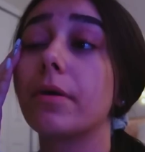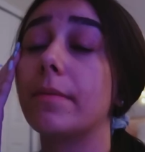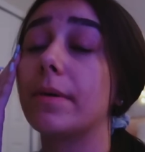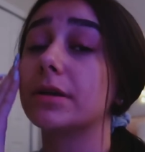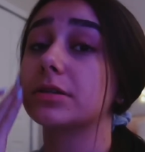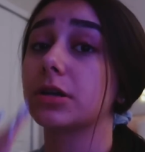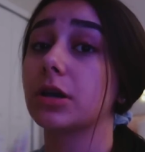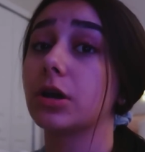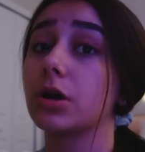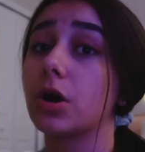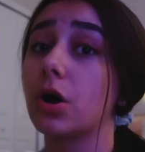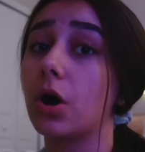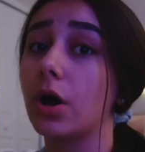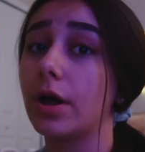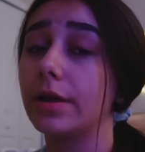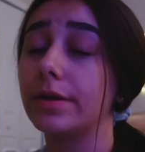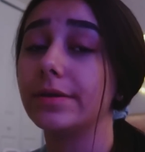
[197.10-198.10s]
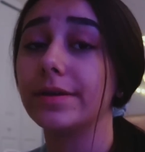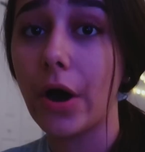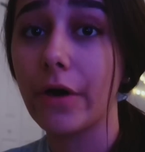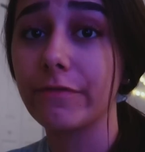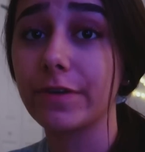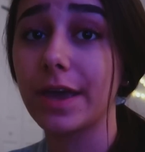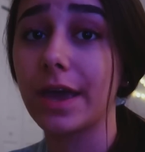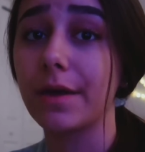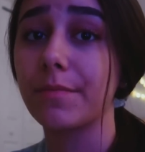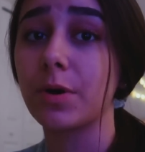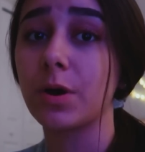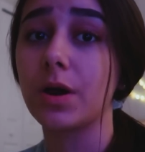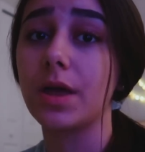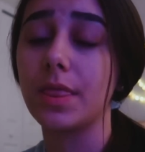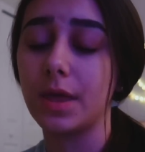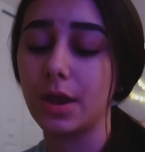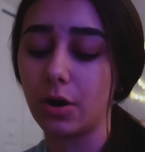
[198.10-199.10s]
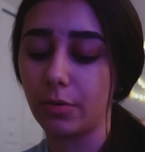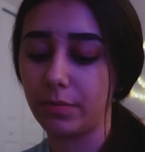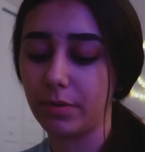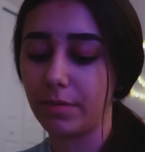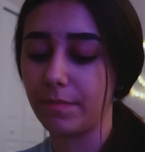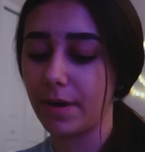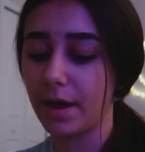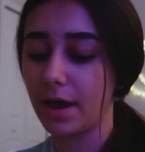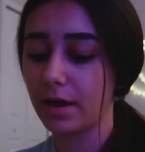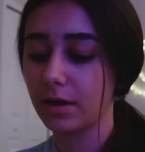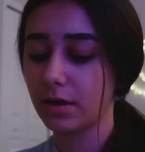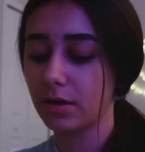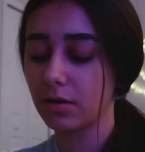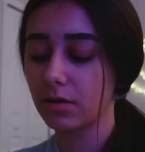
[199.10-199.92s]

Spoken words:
put mascara on off camera and then I'll be back.